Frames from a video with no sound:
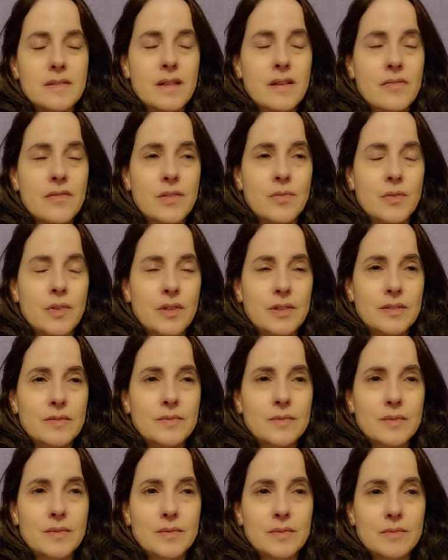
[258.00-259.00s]
everyone
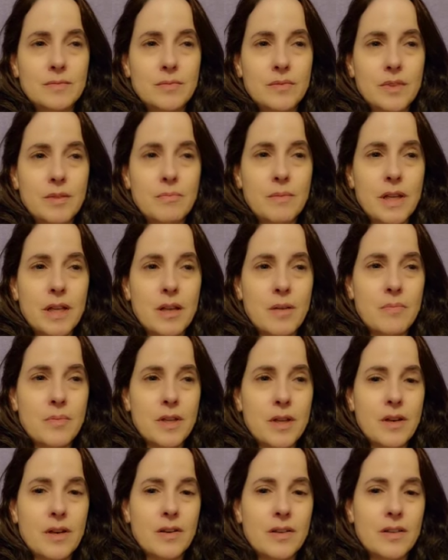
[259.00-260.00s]
would meet up
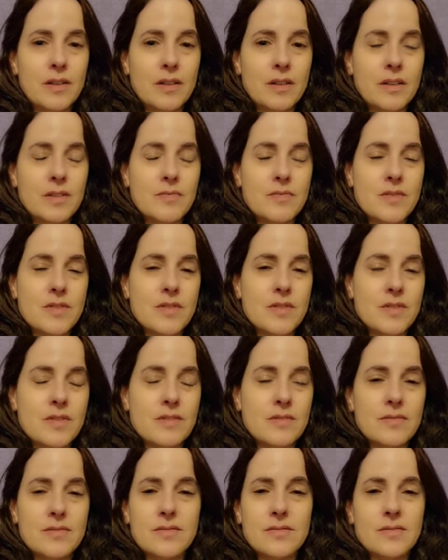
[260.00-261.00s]
there, and it
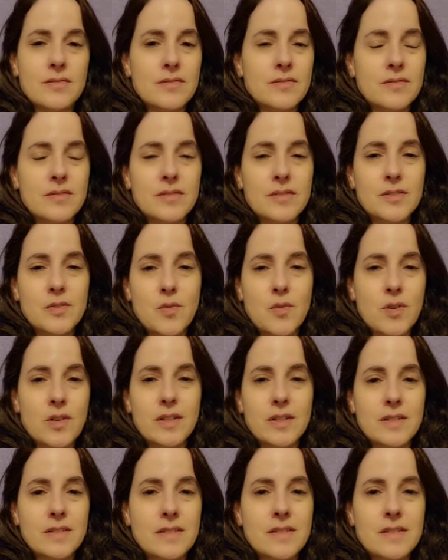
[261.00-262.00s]
was
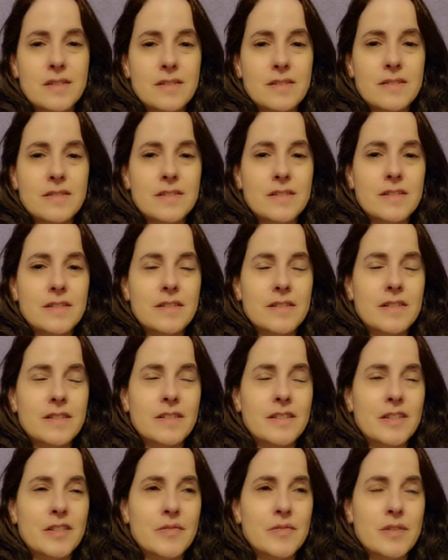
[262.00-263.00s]
glorious.
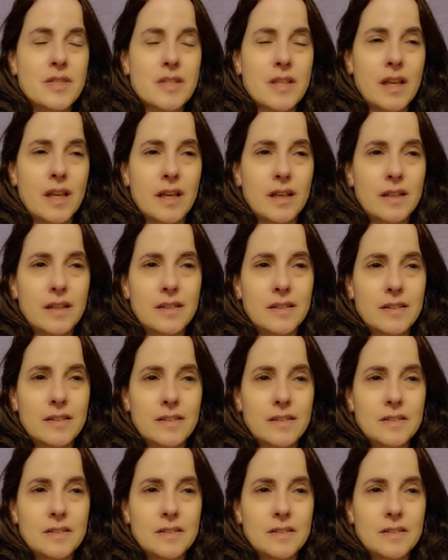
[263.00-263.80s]
It was like